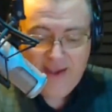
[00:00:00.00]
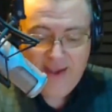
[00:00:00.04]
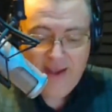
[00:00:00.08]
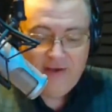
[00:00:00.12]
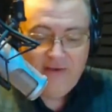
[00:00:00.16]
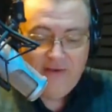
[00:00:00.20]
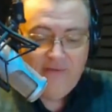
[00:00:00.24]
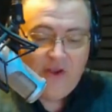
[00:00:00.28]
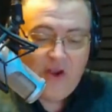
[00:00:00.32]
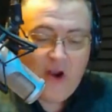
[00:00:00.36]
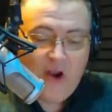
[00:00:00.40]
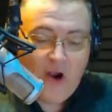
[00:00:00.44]

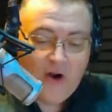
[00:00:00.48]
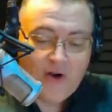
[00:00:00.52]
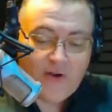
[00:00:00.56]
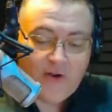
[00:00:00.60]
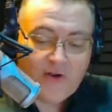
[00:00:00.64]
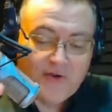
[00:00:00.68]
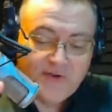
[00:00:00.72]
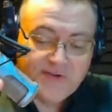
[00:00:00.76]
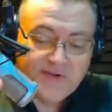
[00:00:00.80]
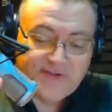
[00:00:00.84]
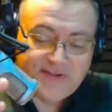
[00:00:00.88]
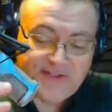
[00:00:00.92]
The end of
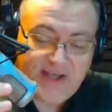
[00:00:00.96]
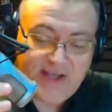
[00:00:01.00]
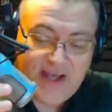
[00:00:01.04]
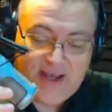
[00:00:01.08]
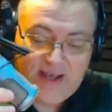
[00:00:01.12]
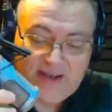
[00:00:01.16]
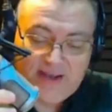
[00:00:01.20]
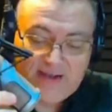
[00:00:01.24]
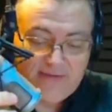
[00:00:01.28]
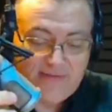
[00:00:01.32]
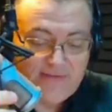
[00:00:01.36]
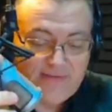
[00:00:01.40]
the
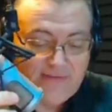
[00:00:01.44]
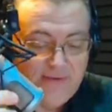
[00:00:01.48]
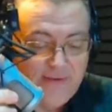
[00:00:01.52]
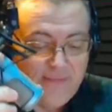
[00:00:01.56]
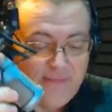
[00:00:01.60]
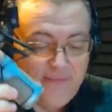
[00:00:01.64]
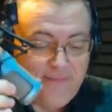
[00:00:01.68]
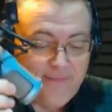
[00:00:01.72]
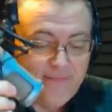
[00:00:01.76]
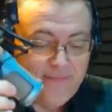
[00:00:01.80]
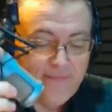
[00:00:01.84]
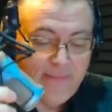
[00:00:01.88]
article
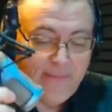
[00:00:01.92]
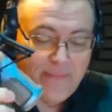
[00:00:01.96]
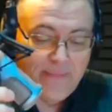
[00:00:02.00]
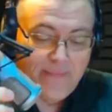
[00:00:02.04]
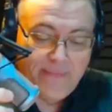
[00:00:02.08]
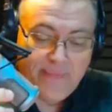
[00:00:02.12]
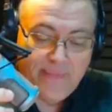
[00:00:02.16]
says,